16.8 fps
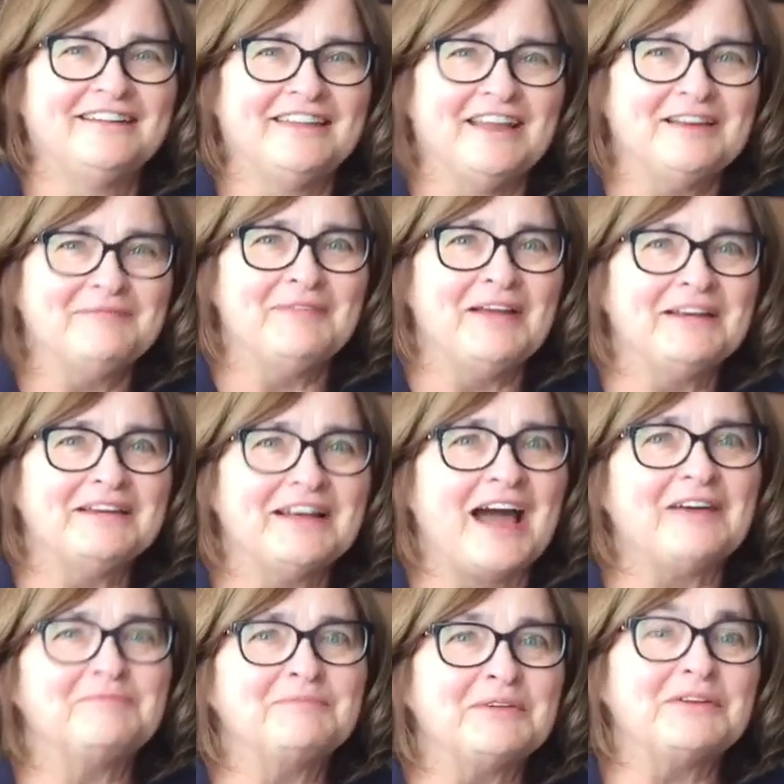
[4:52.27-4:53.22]
They may
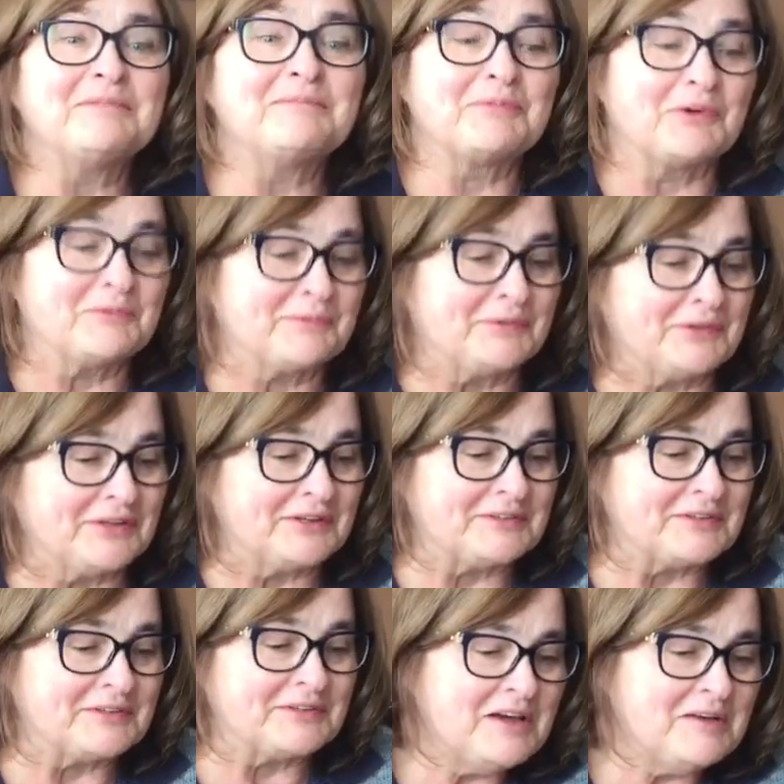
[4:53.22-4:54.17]
not be
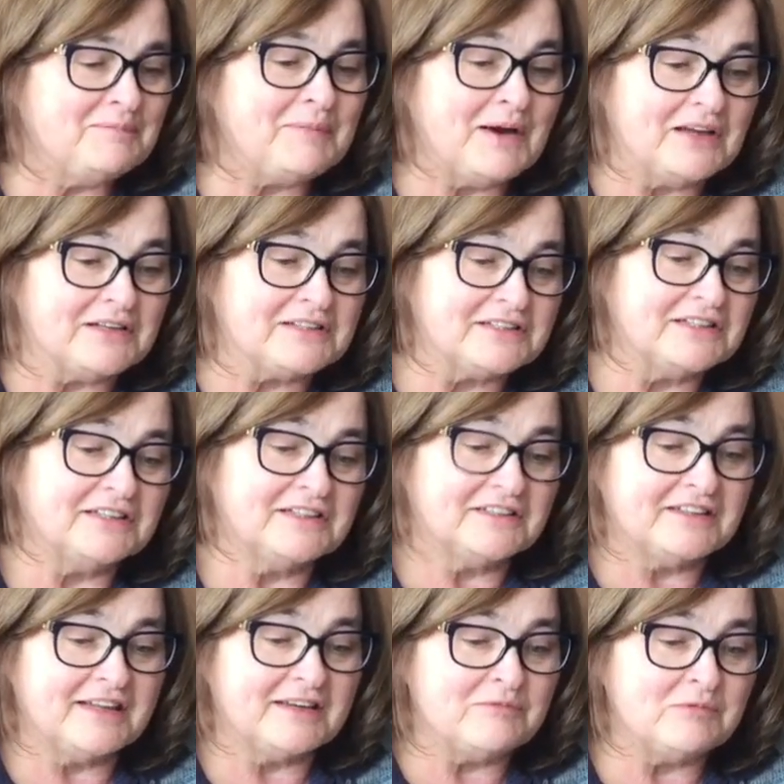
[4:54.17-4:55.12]
appropriate, but
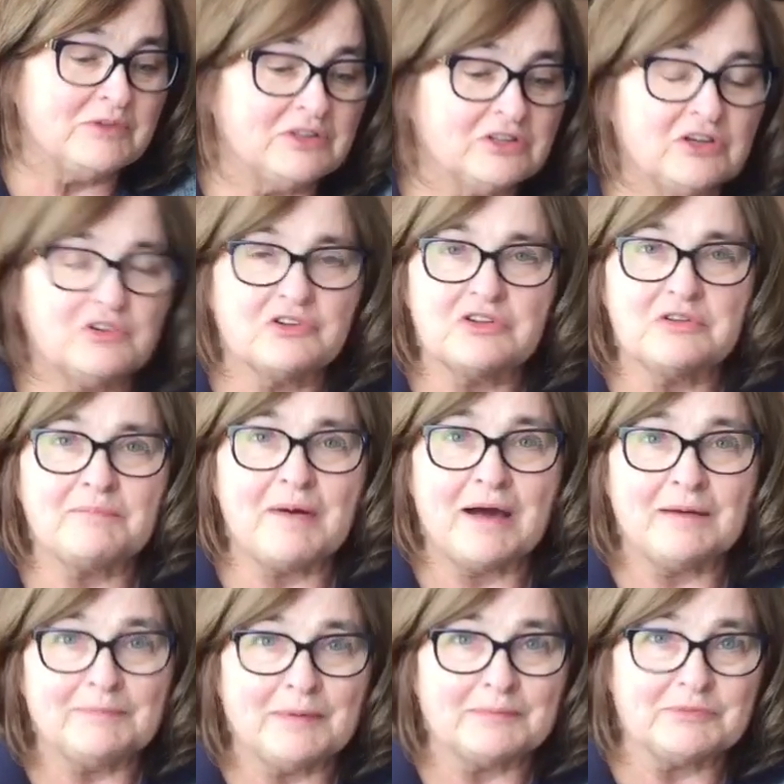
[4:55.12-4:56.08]
they will go to the
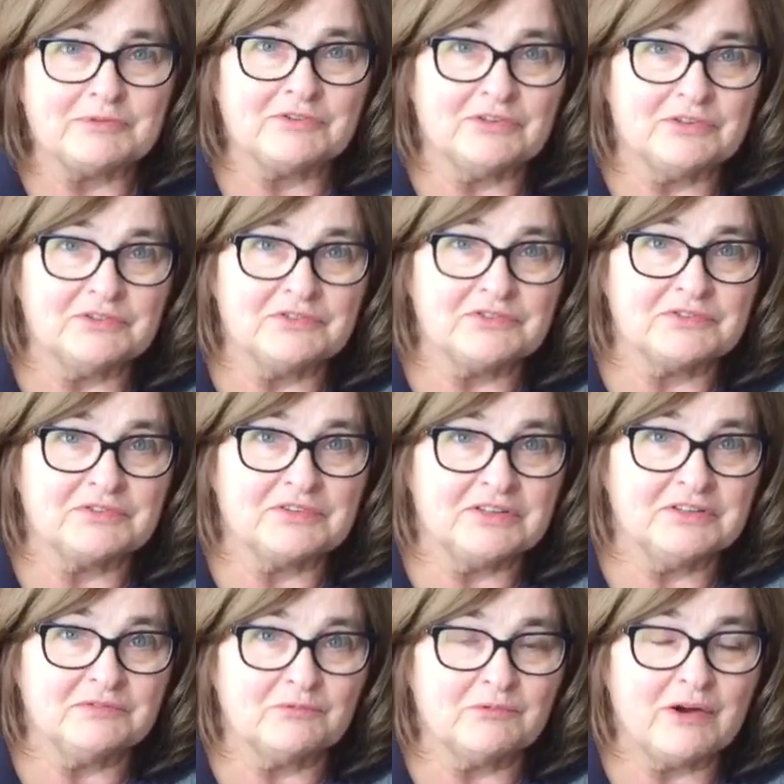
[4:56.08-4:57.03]
pop-up shows
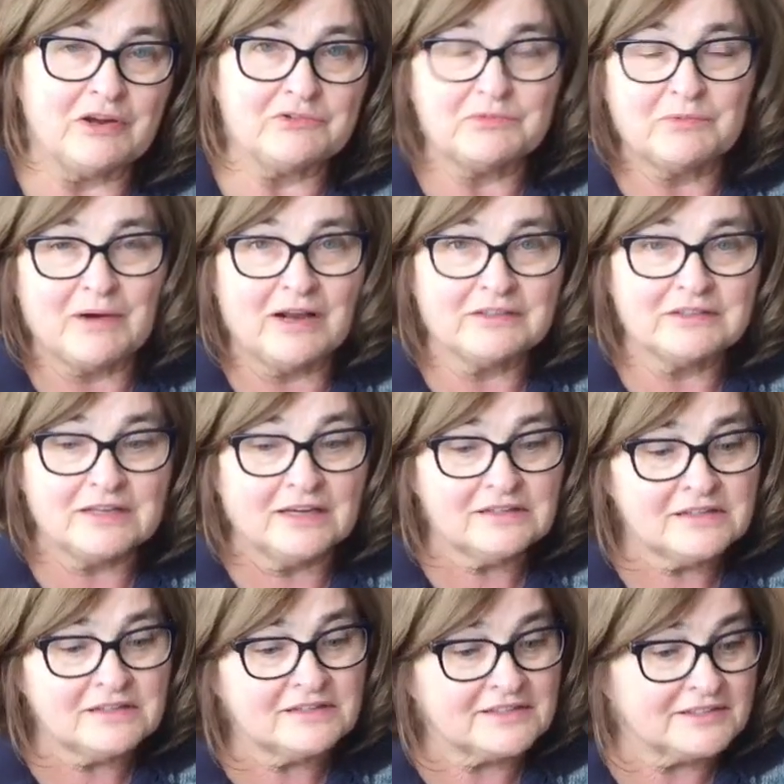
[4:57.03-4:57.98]
in Round Rock,
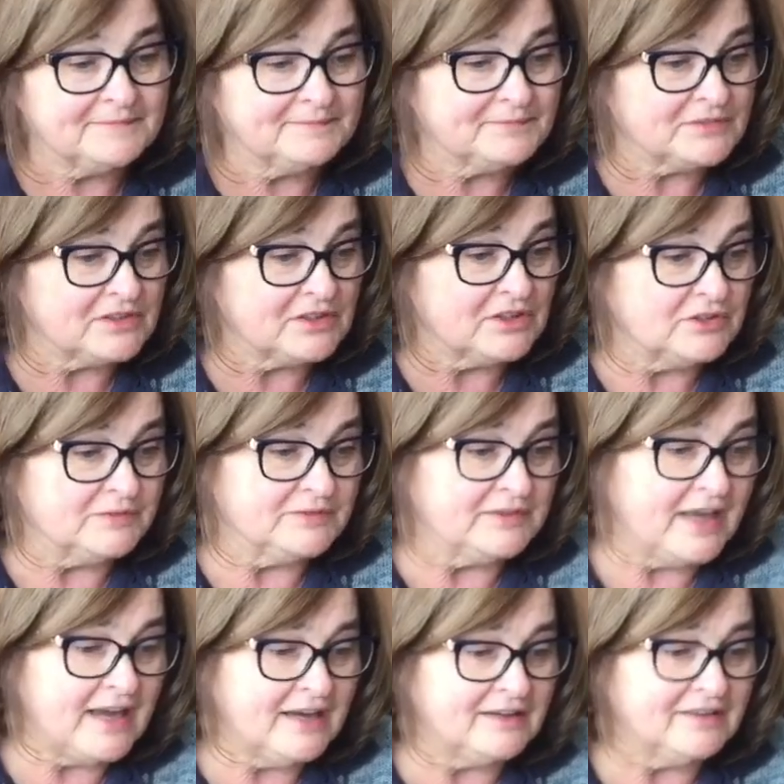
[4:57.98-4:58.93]
Texas. So
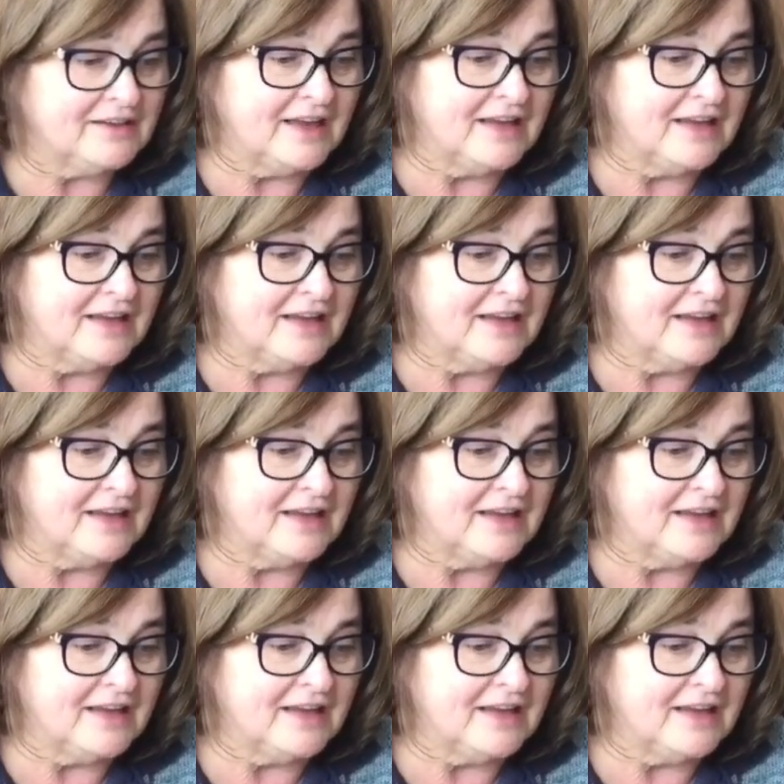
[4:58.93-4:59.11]
yeah,